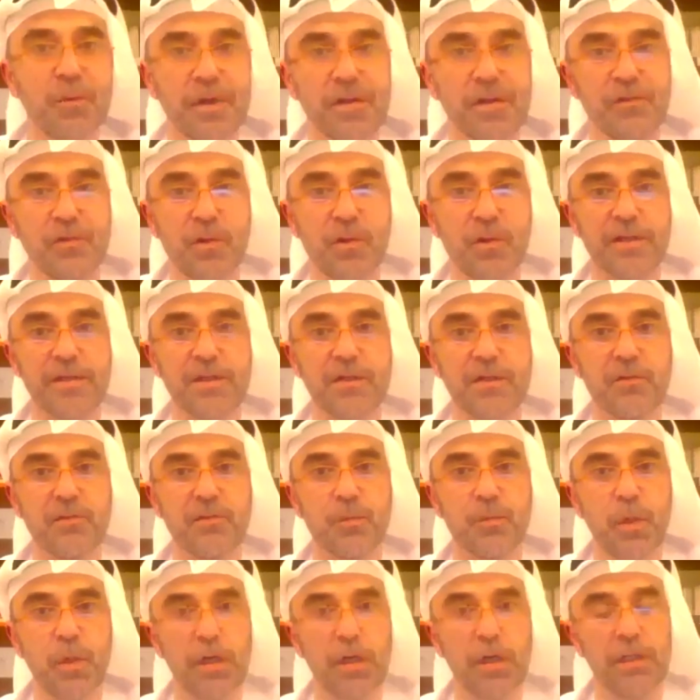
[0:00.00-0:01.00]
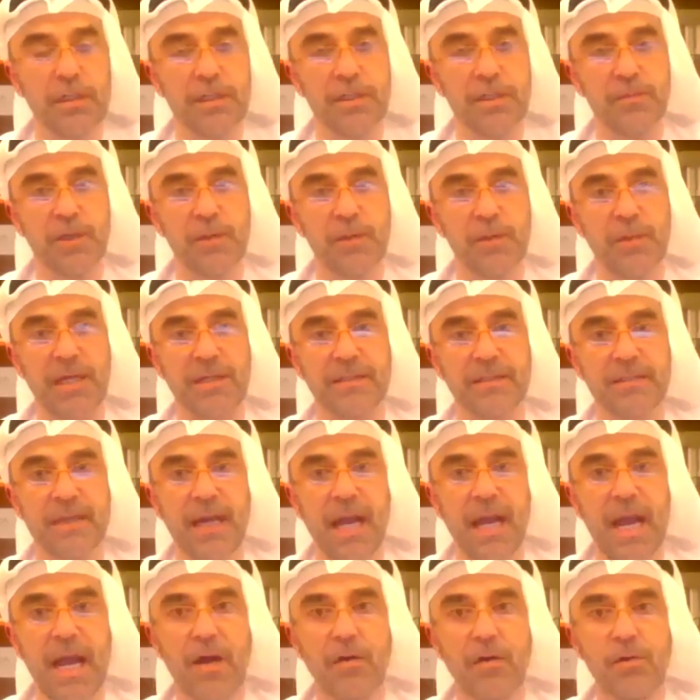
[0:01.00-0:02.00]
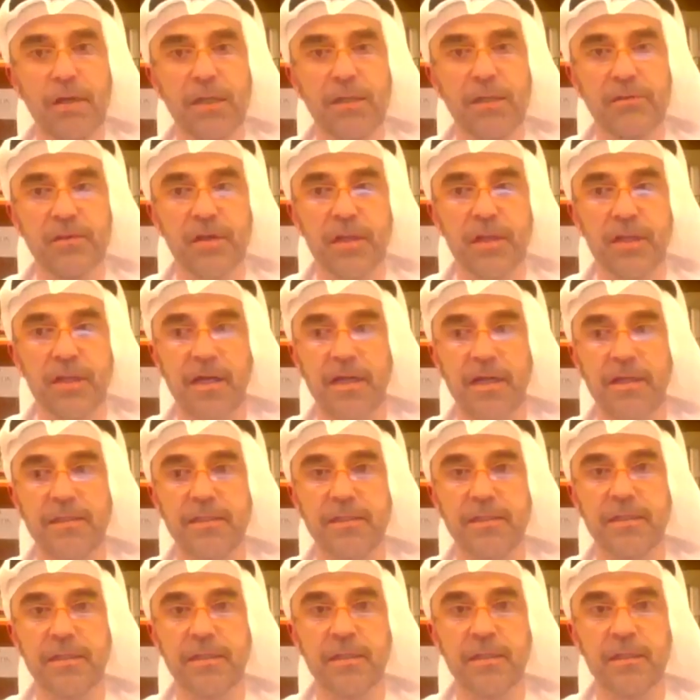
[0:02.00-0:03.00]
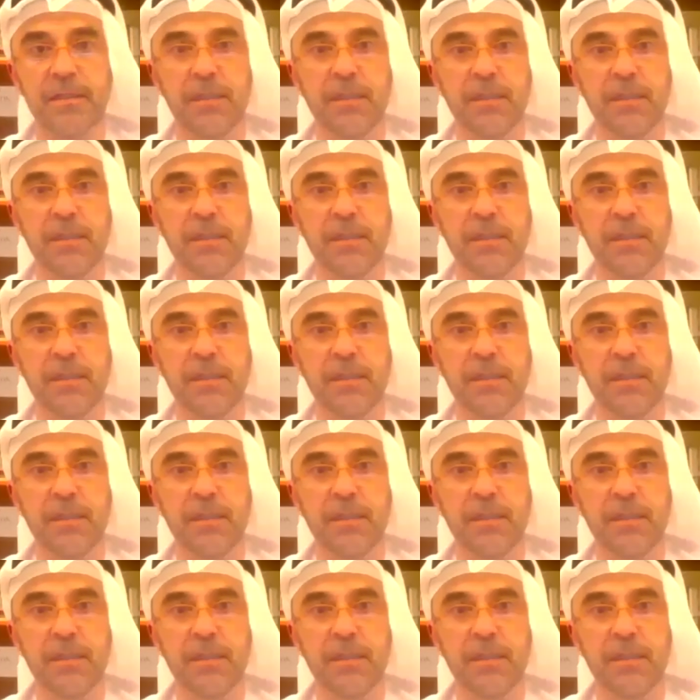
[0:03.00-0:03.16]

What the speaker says: is your idea of a model diplomat, and how has that idea